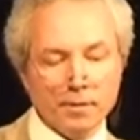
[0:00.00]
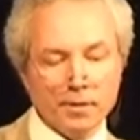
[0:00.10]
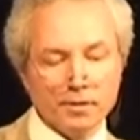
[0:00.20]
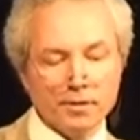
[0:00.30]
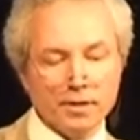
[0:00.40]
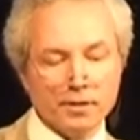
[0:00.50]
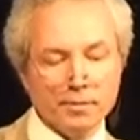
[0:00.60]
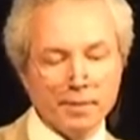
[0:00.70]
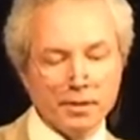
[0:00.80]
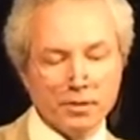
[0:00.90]
It is just
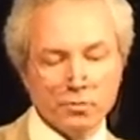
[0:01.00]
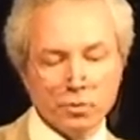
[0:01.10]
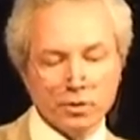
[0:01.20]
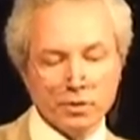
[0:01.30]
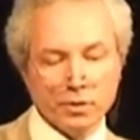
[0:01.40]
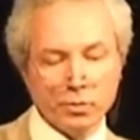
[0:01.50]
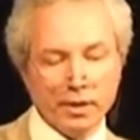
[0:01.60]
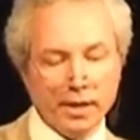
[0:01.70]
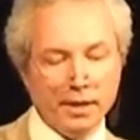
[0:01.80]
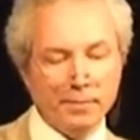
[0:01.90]
a matter of what
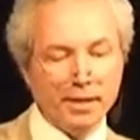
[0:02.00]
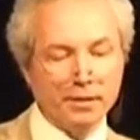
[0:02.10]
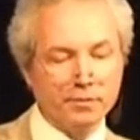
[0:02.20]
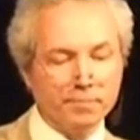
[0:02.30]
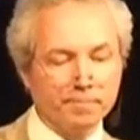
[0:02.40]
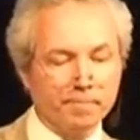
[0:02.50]
we aim at.